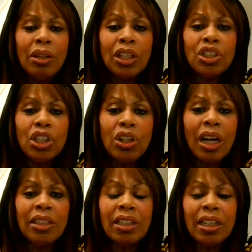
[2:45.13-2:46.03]
that she
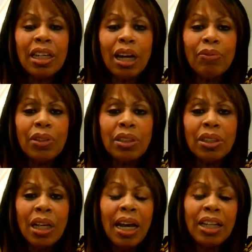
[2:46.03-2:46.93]
got under the
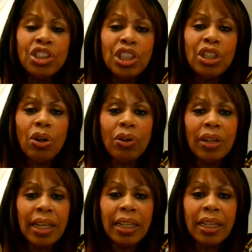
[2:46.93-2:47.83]
covers and she got
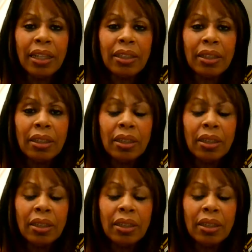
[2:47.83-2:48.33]
naked.